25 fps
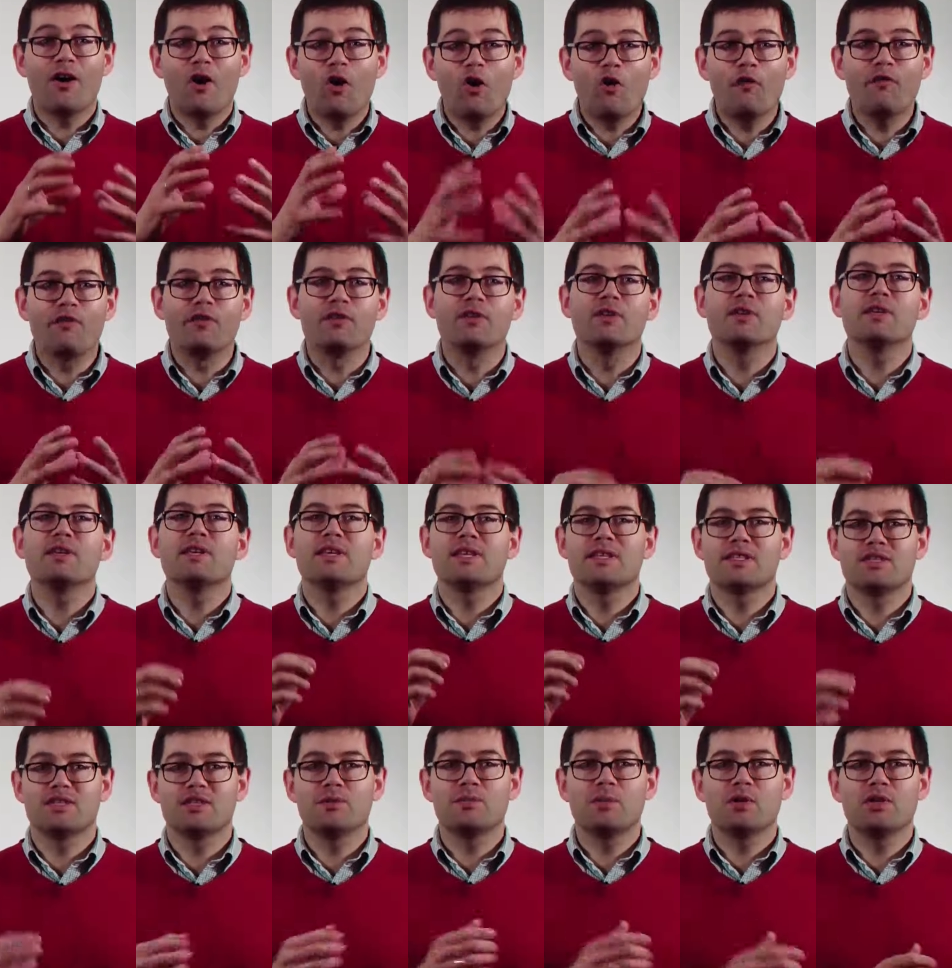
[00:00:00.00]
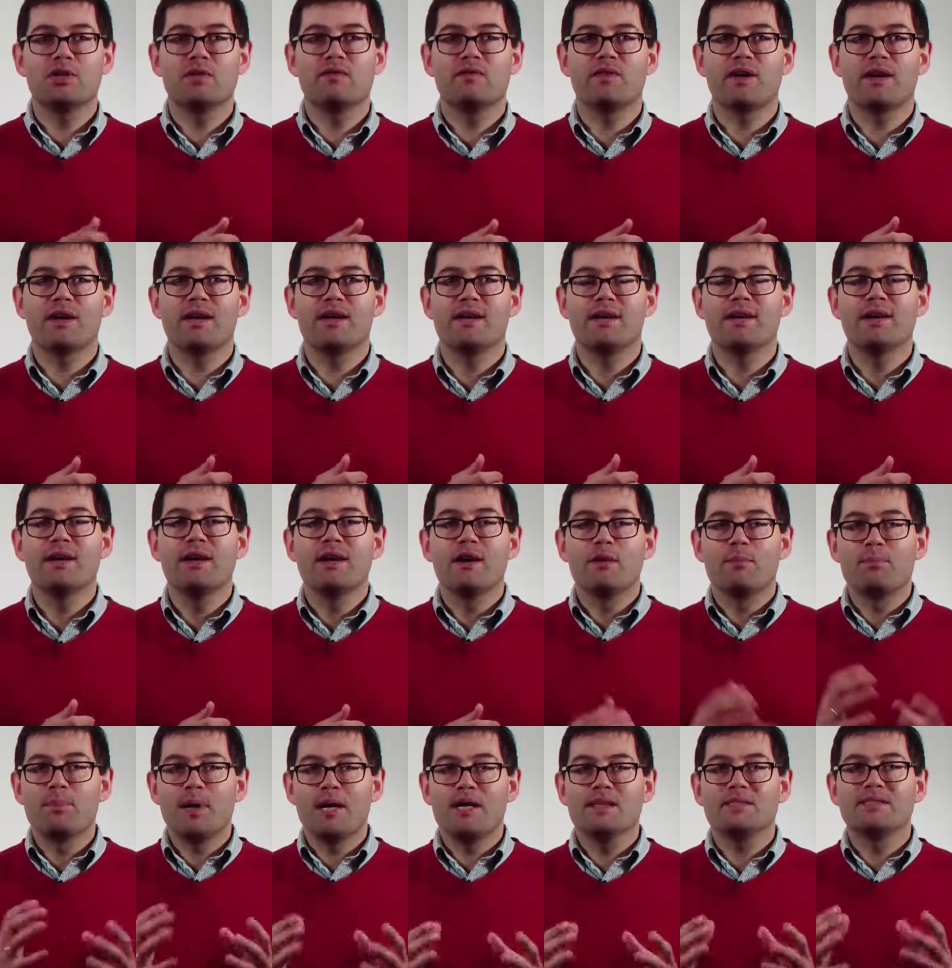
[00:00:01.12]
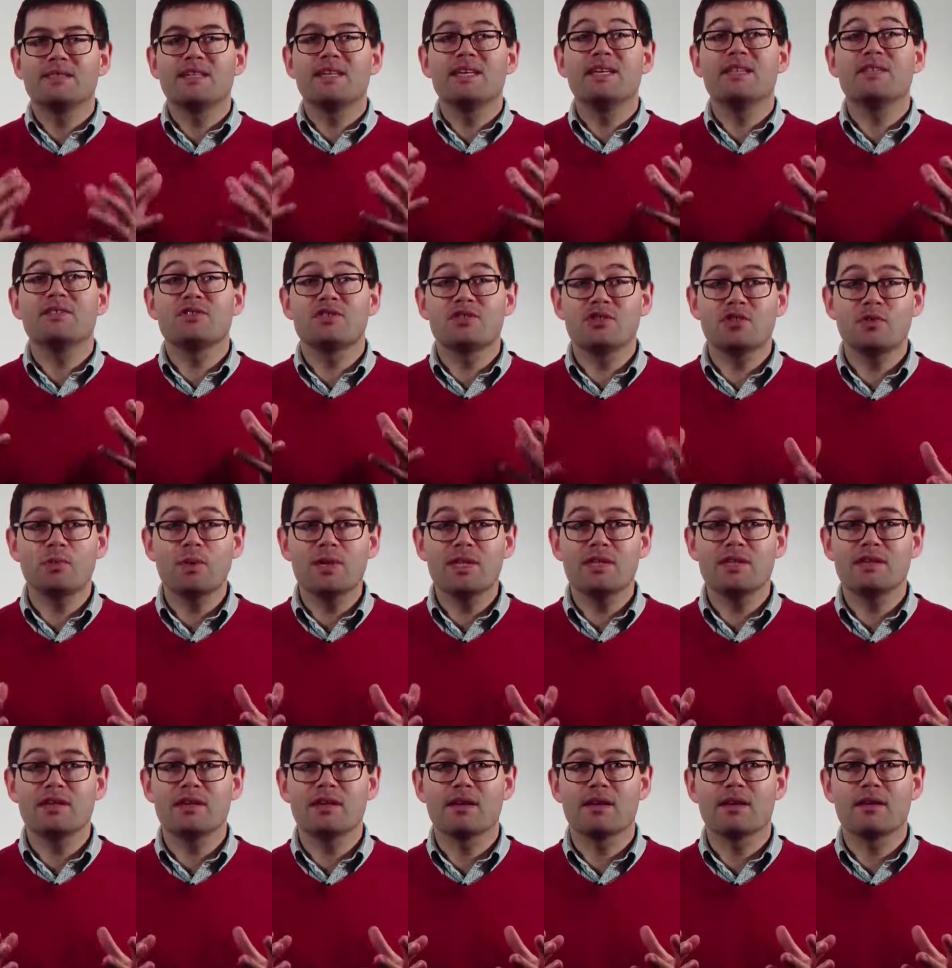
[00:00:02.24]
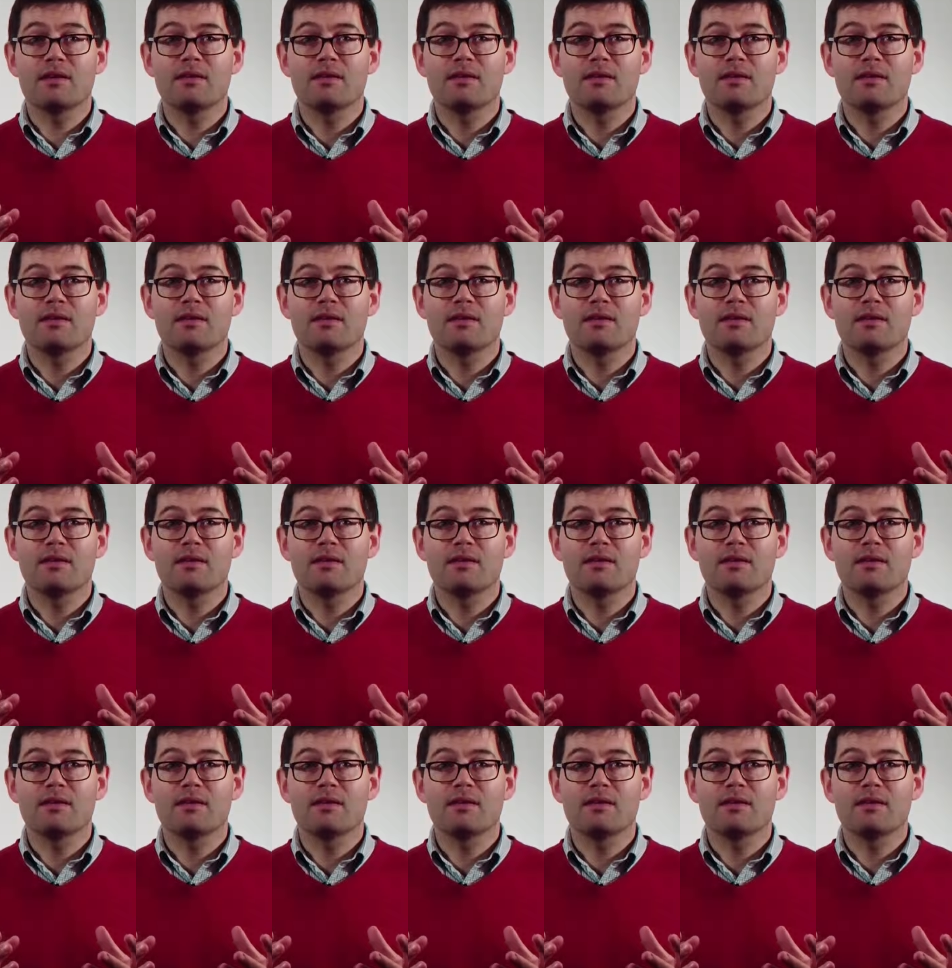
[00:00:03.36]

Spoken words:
often is the modifier, but it's squinting.